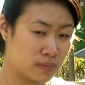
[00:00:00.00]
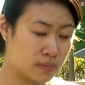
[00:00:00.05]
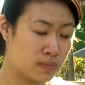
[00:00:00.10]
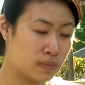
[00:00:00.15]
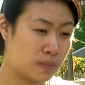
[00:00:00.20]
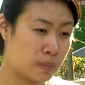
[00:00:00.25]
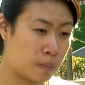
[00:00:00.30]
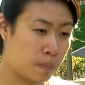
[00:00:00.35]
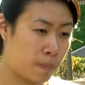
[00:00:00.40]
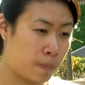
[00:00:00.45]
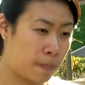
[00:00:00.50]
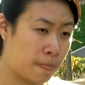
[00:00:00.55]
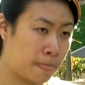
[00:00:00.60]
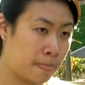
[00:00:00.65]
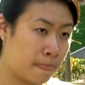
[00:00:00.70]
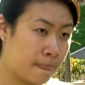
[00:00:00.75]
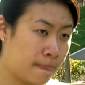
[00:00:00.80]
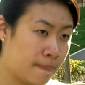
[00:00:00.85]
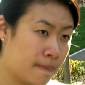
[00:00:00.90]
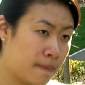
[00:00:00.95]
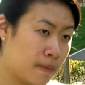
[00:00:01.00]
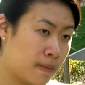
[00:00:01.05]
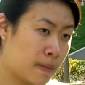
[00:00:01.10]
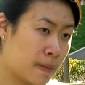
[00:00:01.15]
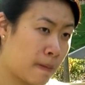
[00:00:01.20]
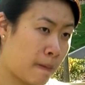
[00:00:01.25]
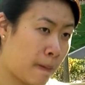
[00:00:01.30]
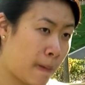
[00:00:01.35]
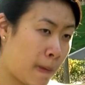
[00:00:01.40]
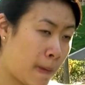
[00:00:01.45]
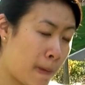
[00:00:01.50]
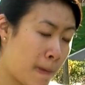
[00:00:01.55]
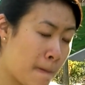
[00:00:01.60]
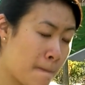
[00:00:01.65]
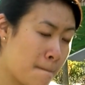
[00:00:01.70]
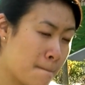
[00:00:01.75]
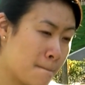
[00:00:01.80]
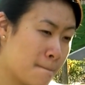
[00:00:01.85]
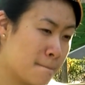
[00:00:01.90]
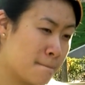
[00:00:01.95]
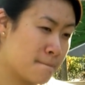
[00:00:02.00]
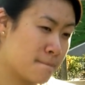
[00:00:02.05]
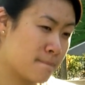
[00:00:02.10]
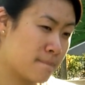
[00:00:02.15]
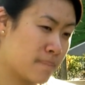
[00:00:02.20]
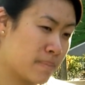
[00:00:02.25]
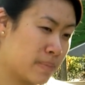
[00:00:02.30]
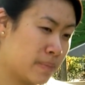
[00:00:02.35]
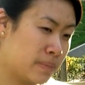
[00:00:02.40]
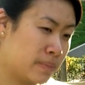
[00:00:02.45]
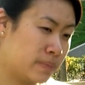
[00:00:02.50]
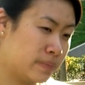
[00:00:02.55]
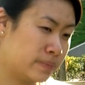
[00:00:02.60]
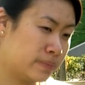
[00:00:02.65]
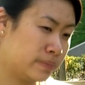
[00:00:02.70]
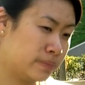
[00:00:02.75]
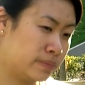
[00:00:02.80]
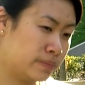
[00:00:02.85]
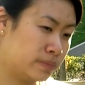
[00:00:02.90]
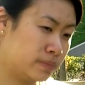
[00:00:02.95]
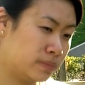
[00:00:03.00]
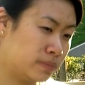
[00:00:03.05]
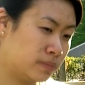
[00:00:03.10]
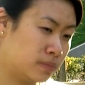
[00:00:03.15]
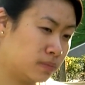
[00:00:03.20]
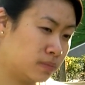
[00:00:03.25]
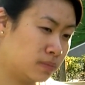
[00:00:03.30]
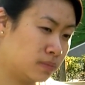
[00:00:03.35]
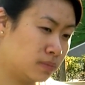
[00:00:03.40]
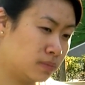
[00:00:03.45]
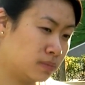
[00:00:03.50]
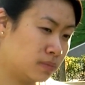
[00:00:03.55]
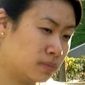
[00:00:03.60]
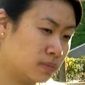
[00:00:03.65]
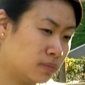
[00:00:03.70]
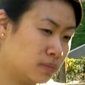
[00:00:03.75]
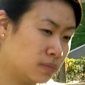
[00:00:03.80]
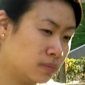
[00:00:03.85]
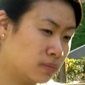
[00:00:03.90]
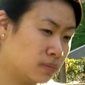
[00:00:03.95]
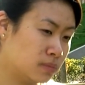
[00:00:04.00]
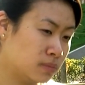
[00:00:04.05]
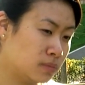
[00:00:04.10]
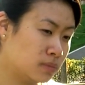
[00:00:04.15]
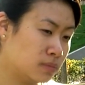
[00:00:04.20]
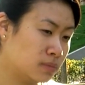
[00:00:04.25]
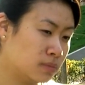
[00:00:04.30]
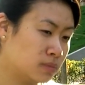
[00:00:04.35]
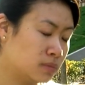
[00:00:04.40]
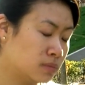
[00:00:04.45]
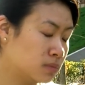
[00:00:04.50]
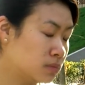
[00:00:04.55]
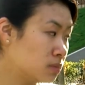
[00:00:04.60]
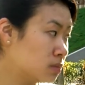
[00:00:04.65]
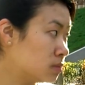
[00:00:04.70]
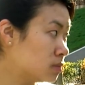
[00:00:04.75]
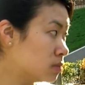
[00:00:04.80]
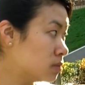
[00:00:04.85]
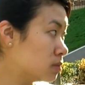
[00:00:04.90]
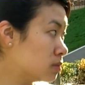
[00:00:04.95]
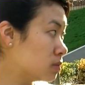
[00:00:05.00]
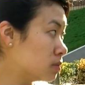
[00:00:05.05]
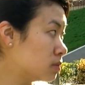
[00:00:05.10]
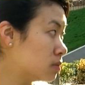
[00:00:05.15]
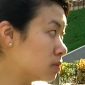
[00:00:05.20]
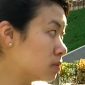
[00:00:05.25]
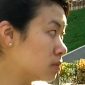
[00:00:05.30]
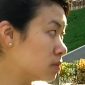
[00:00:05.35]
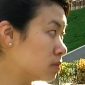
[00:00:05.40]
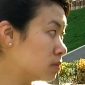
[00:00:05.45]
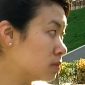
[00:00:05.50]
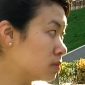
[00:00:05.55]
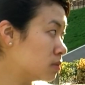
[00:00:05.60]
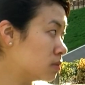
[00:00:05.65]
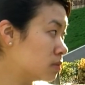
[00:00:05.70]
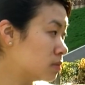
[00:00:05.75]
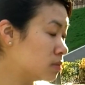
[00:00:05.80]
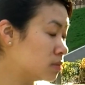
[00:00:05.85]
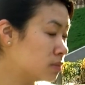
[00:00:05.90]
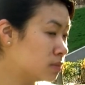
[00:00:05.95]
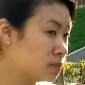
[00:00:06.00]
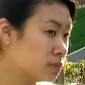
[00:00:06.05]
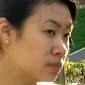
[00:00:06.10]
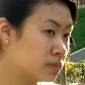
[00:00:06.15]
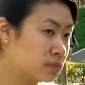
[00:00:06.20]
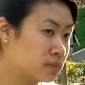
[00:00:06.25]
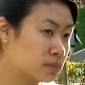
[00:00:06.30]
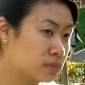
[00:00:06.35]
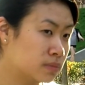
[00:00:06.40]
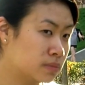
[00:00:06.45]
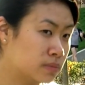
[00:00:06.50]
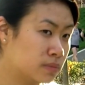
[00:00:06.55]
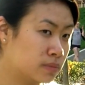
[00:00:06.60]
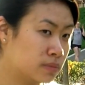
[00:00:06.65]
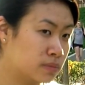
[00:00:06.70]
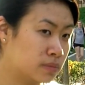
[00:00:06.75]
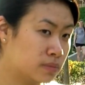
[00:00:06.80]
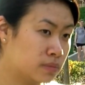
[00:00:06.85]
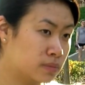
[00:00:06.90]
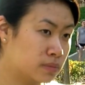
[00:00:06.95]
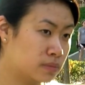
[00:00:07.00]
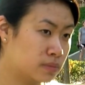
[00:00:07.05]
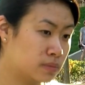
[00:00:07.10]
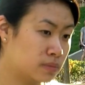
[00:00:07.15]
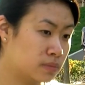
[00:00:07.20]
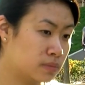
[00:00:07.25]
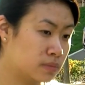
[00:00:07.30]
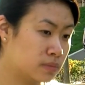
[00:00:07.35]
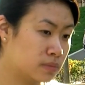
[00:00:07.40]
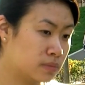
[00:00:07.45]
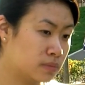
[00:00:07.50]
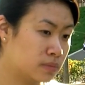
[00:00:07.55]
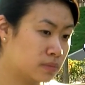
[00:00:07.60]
The person shown says nothing.